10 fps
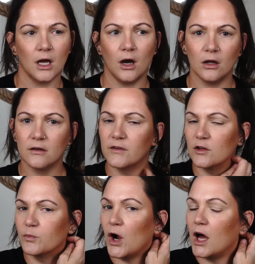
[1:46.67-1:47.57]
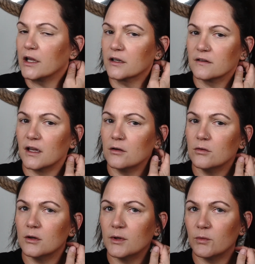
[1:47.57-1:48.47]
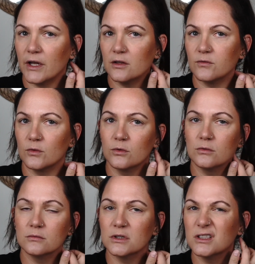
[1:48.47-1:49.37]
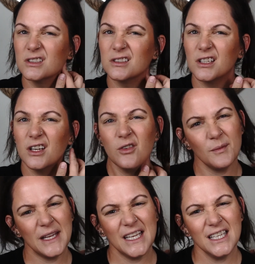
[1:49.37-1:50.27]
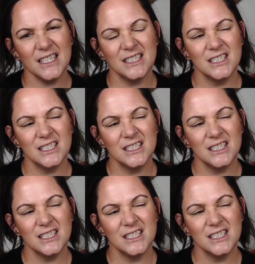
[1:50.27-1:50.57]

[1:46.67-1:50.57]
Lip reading: all of these products, and I don't want to be wasteful, you know what I mean?